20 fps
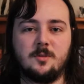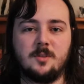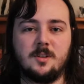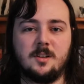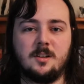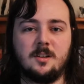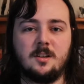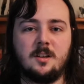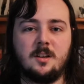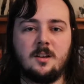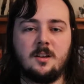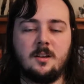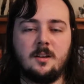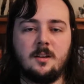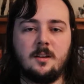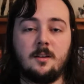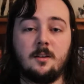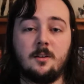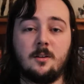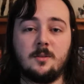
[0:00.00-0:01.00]
really.
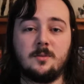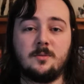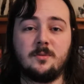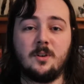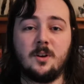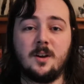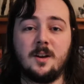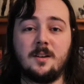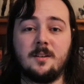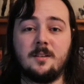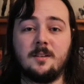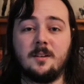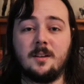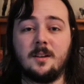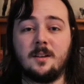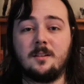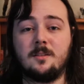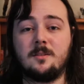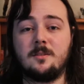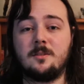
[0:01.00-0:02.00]
You know, it's fine,
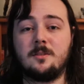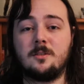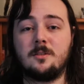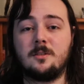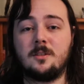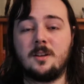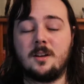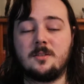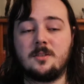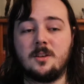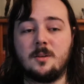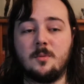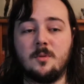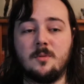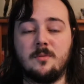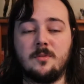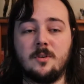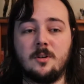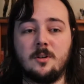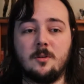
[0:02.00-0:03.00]
it sets up the
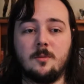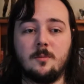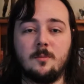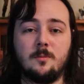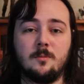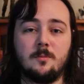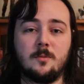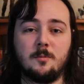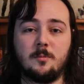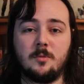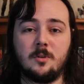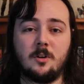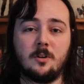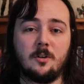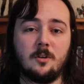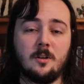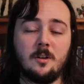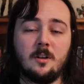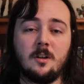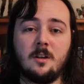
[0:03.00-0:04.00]
film, the
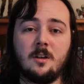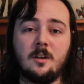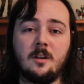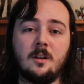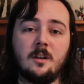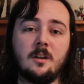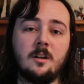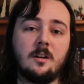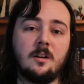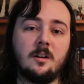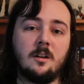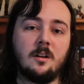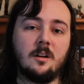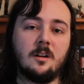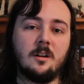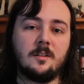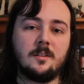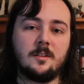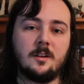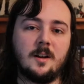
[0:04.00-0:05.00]
plot,
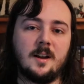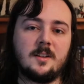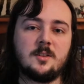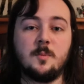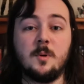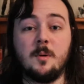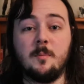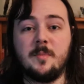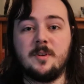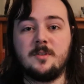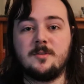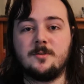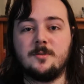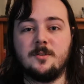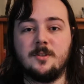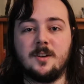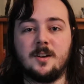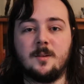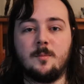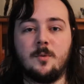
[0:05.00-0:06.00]
you know, adds a bit of
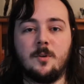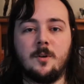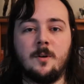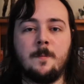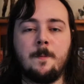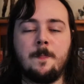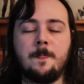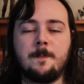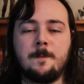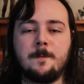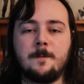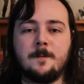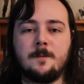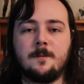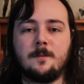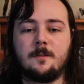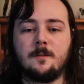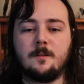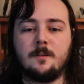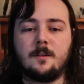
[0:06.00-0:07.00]
mystery, but
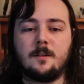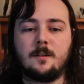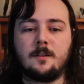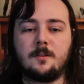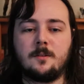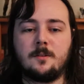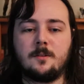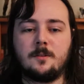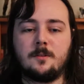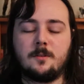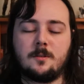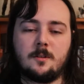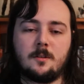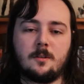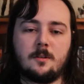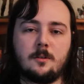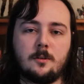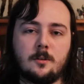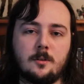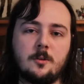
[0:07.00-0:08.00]
it
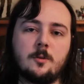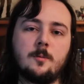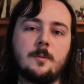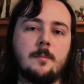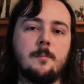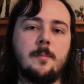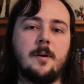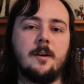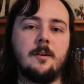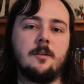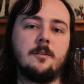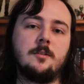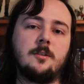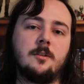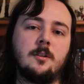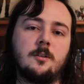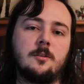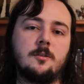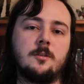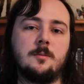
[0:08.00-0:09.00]
could have been better, you
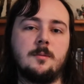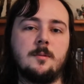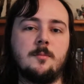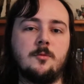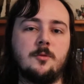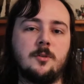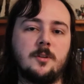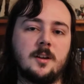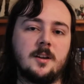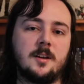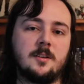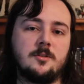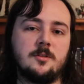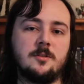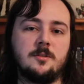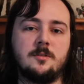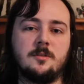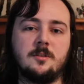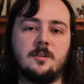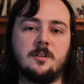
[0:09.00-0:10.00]
know, could have been more engaging.